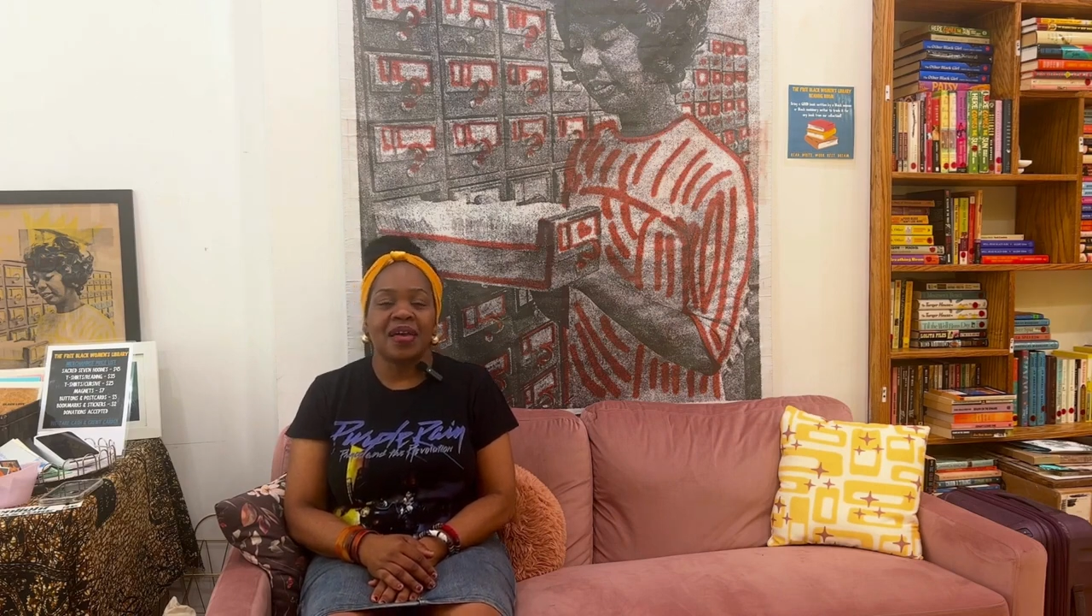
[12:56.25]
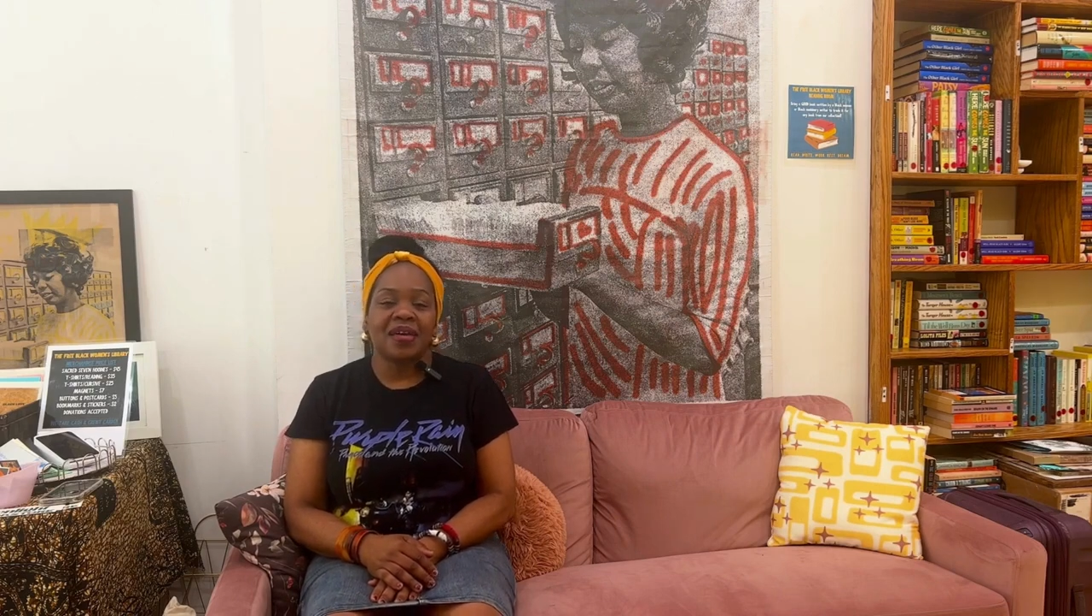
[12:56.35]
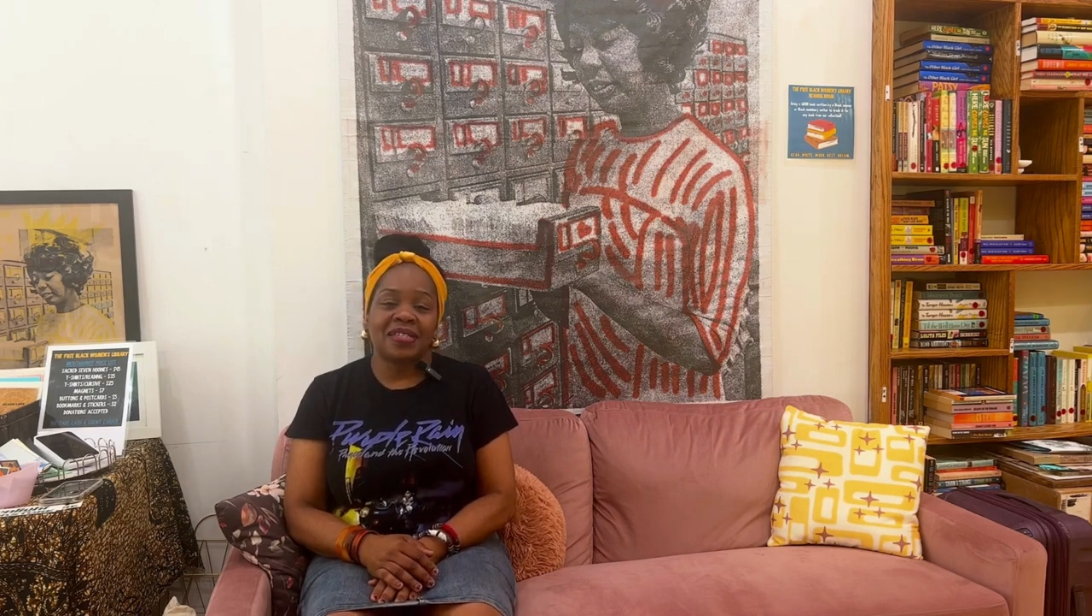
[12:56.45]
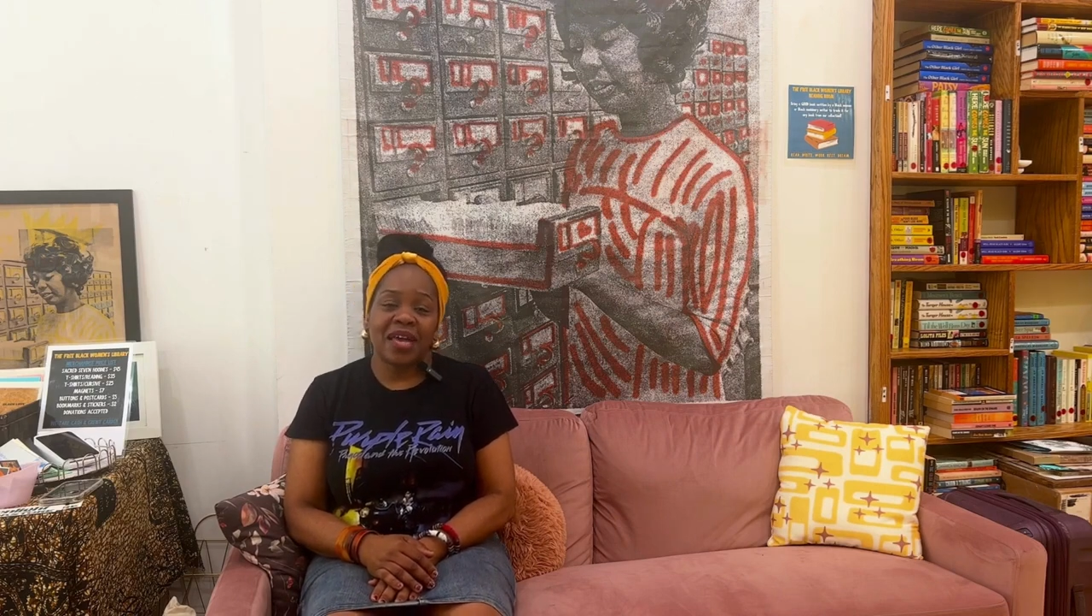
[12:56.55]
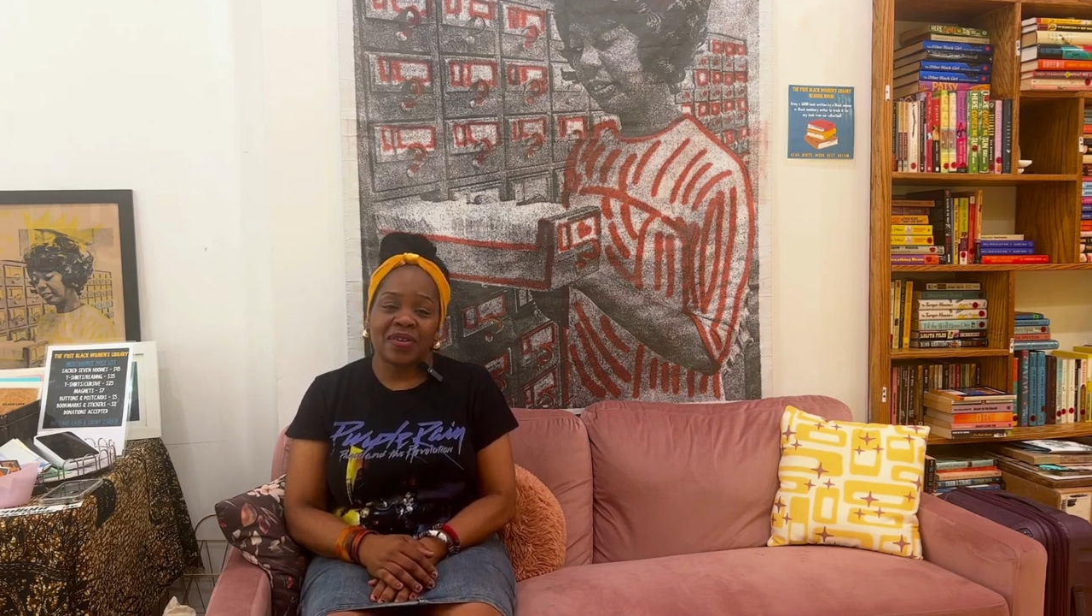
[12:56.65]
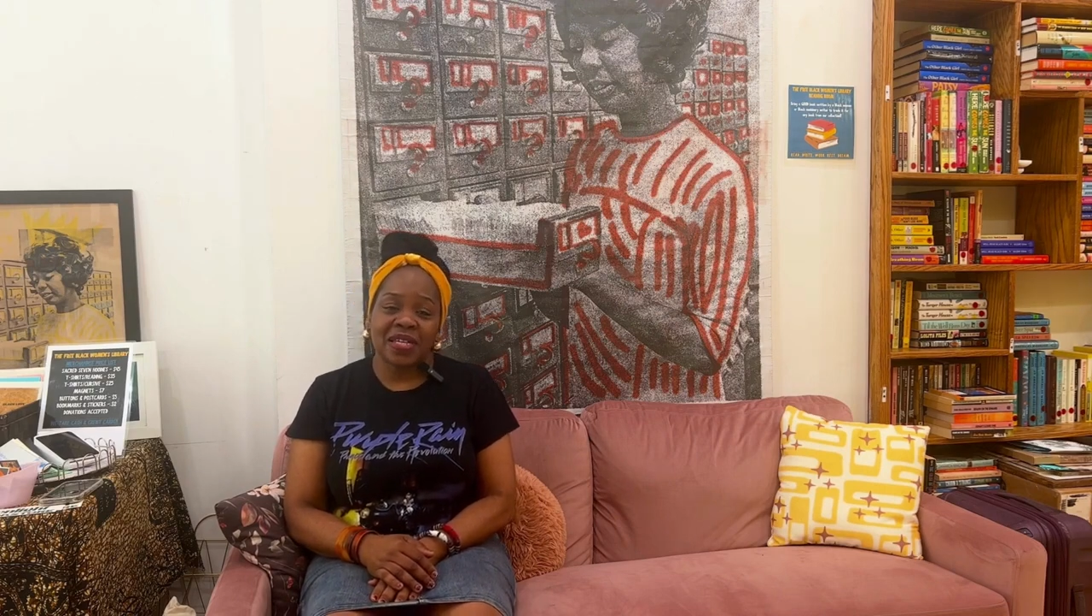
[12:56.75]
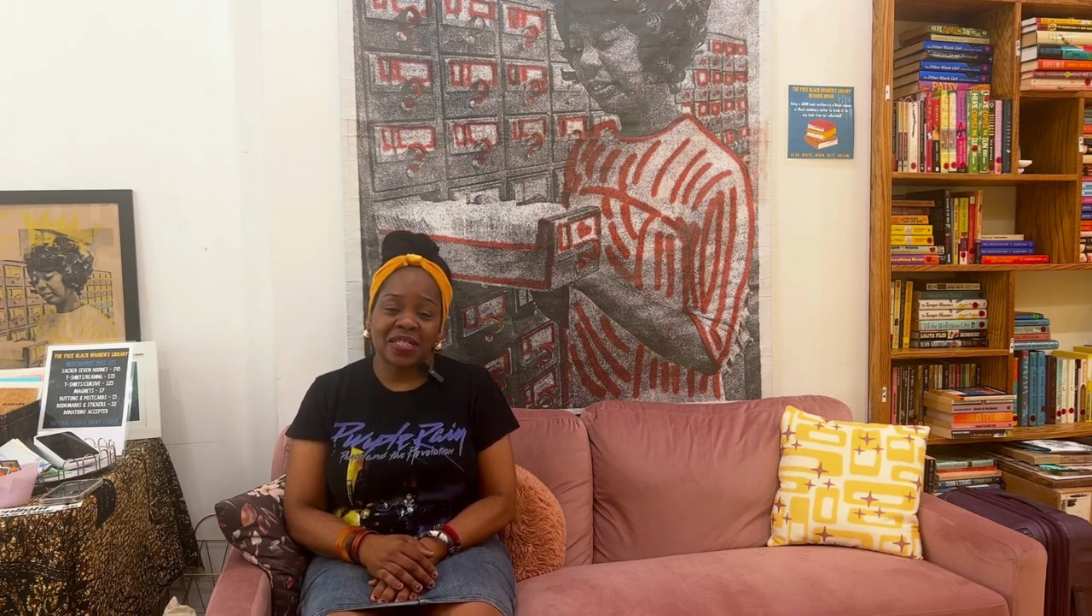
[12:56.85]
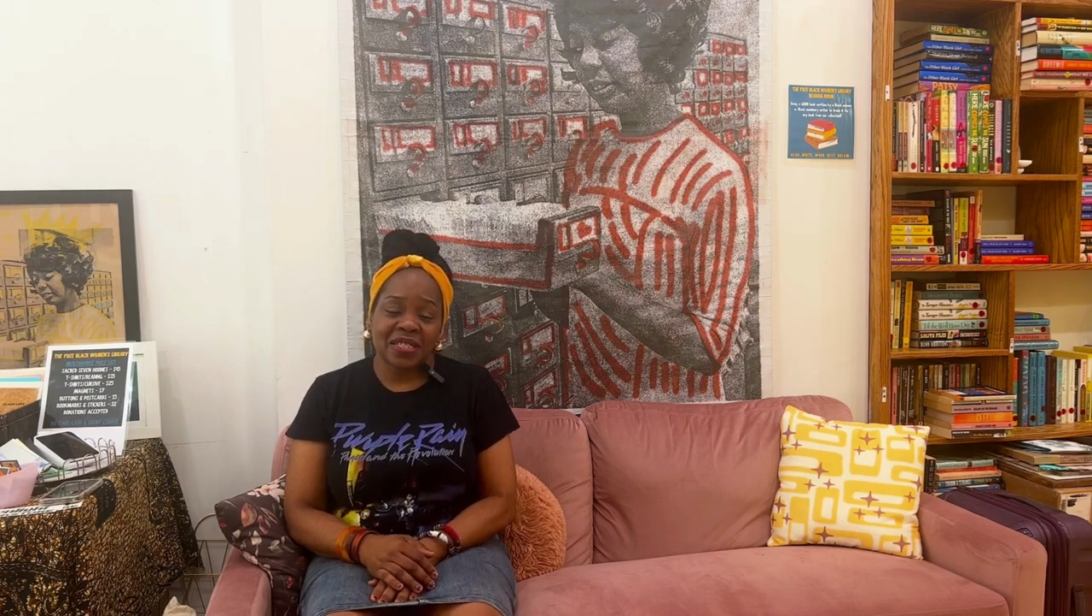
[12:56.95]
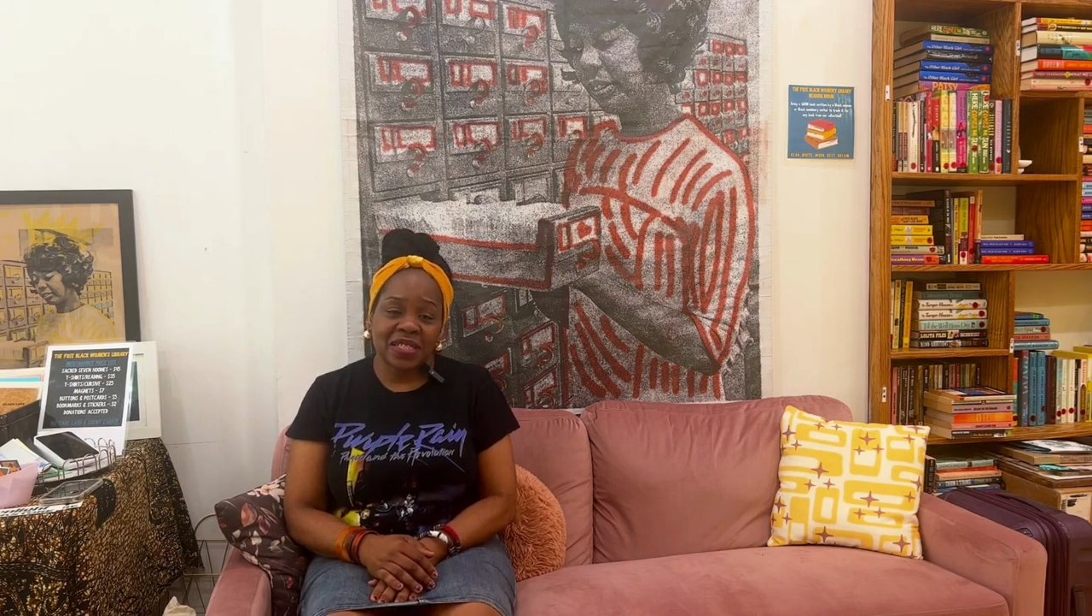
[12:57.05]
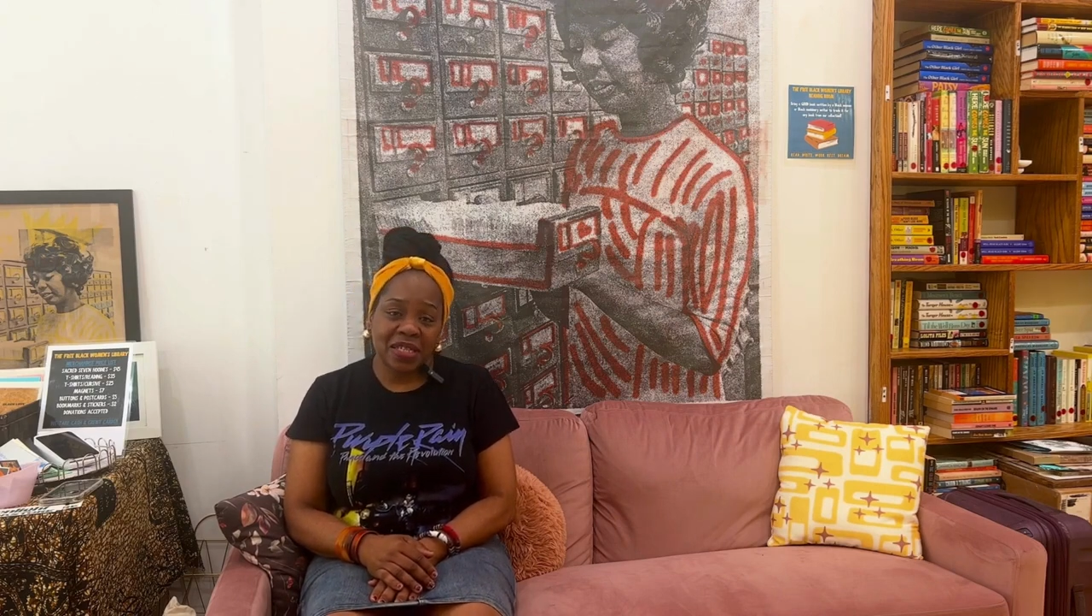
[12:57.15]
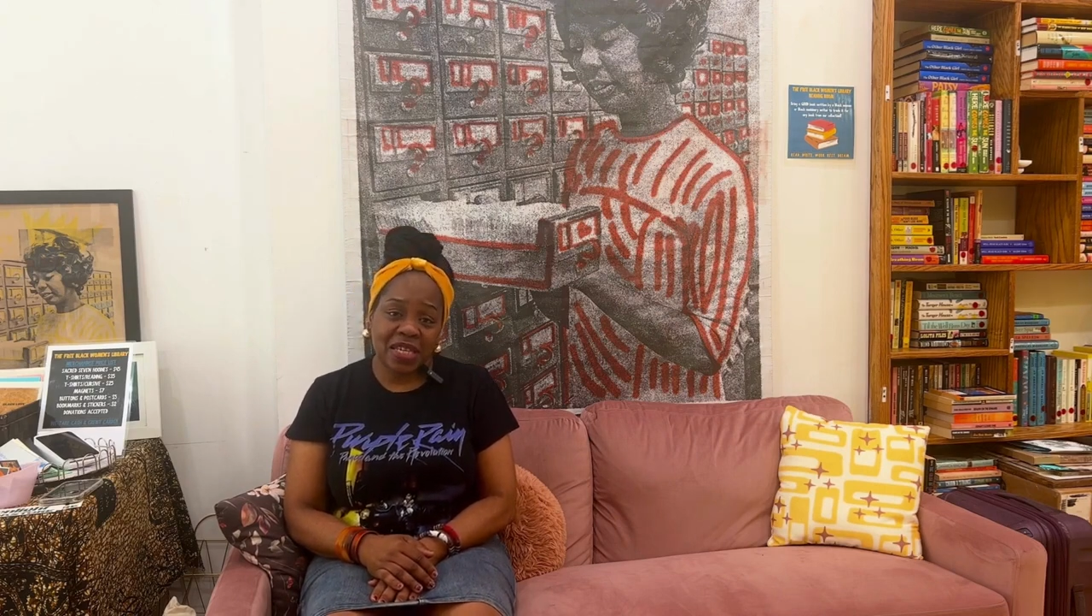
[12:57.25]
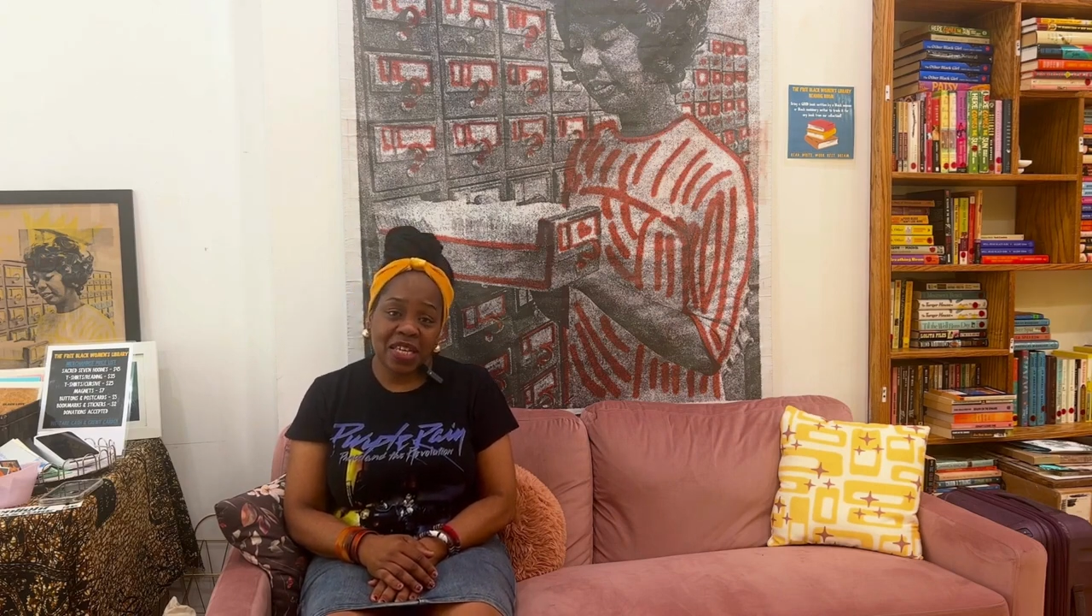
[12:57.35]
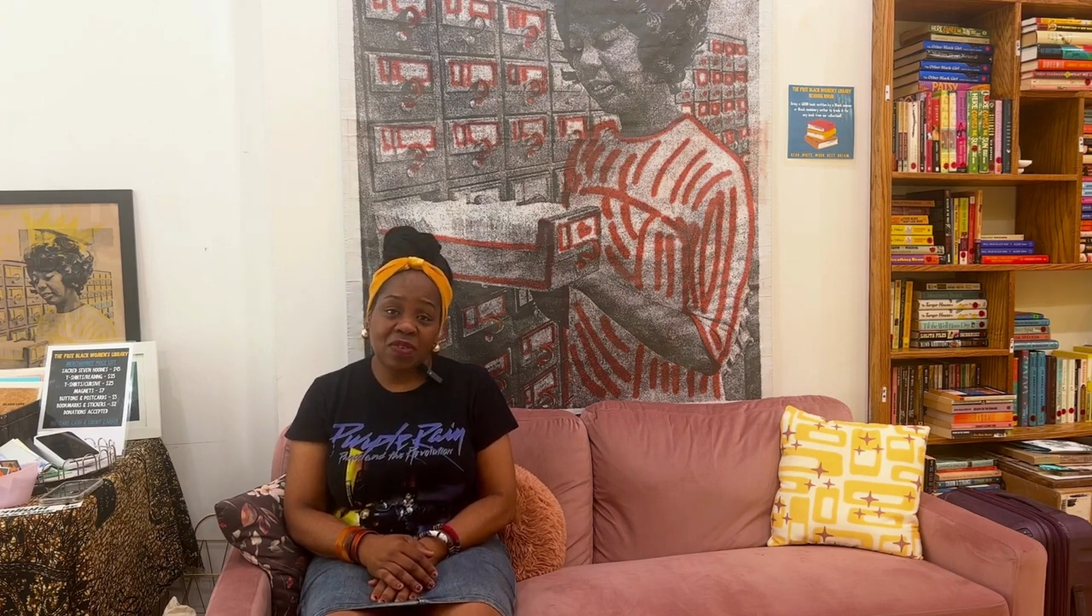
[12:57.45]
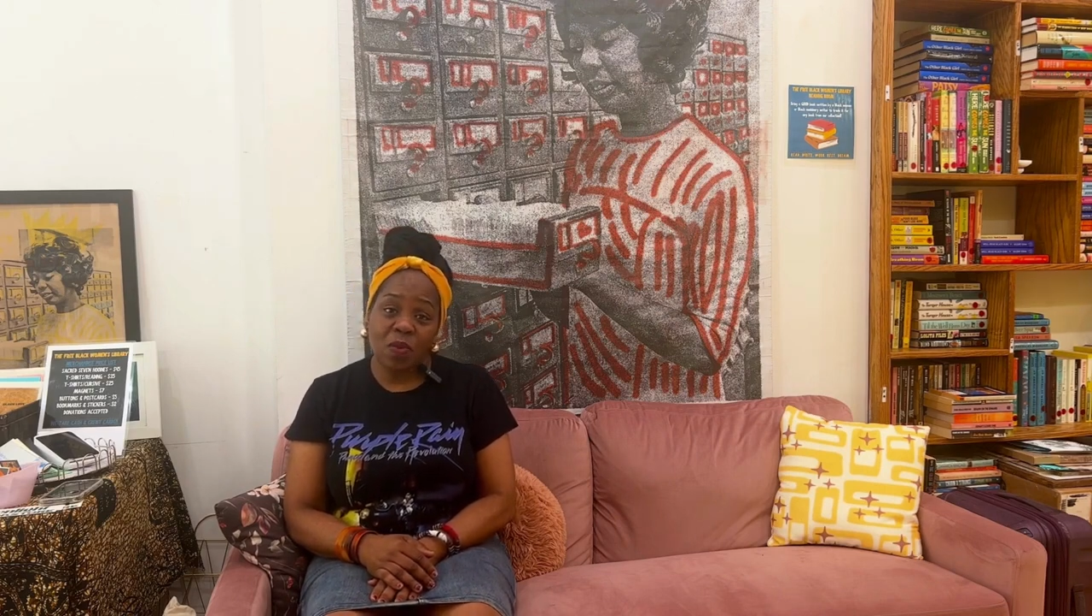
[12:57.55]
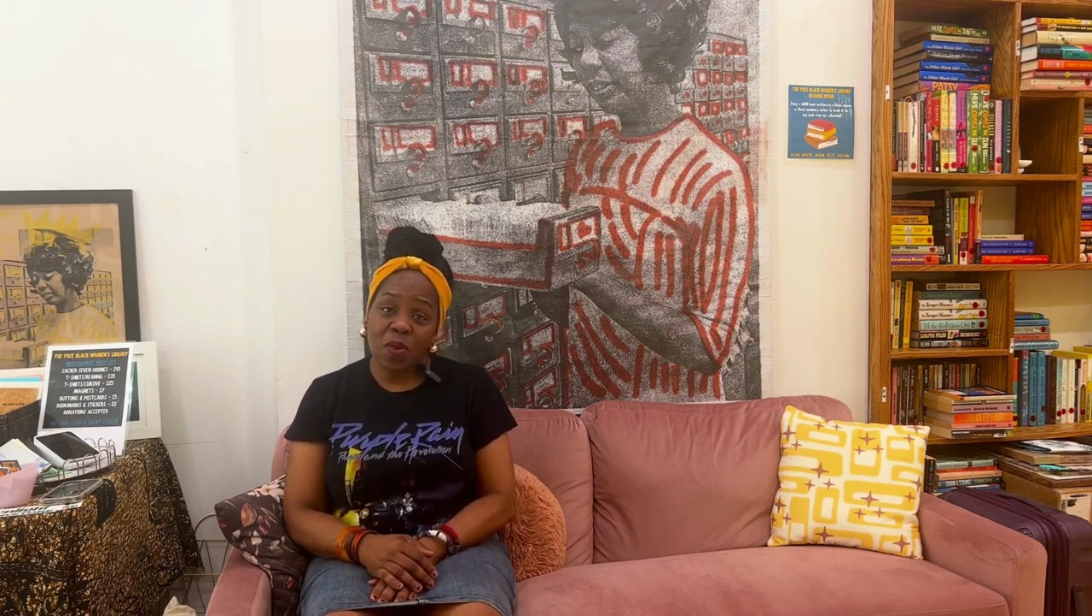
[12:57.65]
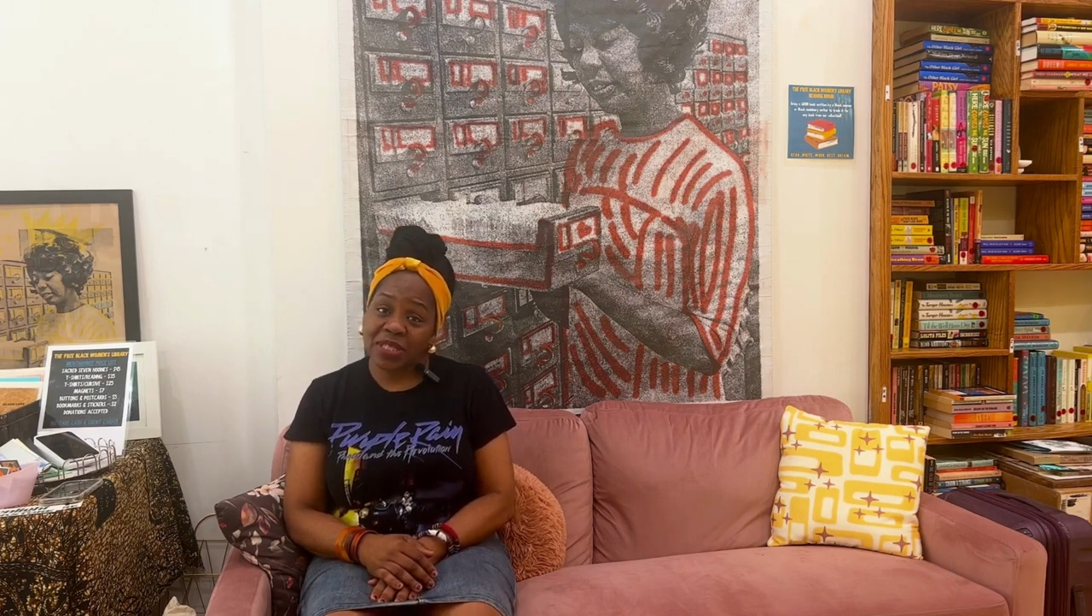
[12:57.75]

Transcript: Saturdays and Sundays from 1 to